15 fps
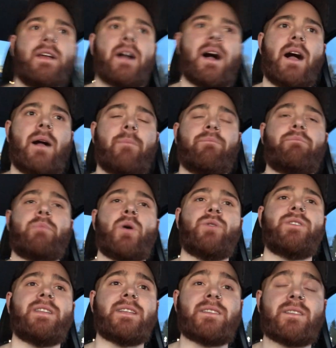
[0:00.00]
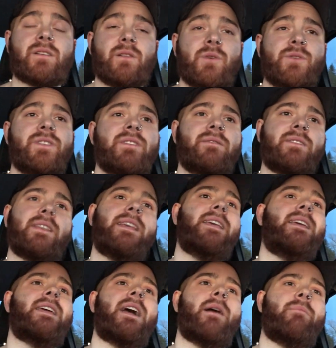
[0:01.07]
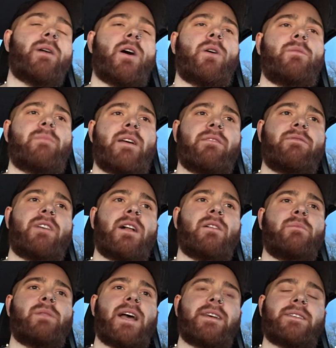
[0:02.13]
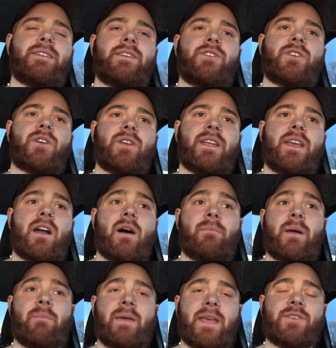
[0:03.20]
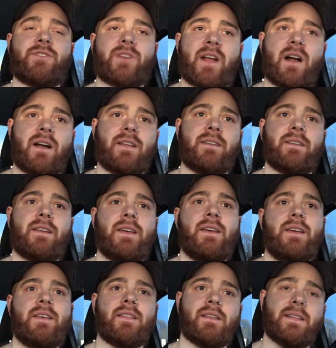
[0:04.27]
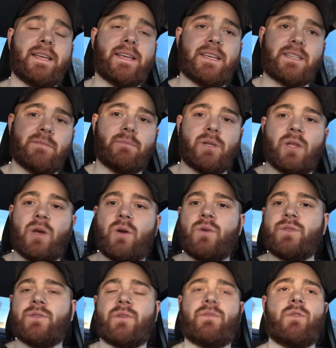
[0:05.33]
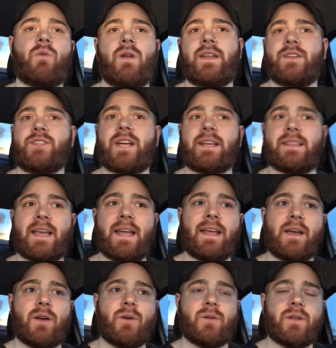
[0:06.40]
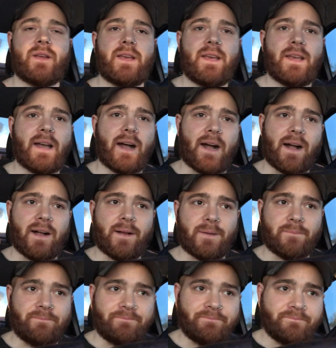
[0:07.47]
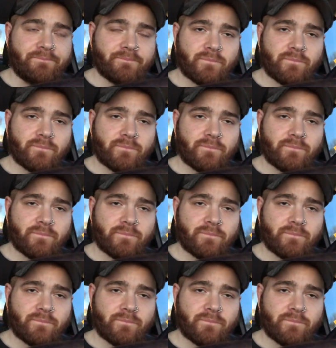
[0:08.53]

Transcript: um, post exclusively about my phalloplasty journey on my Patreon. The link is below. So if you want to check that out, um,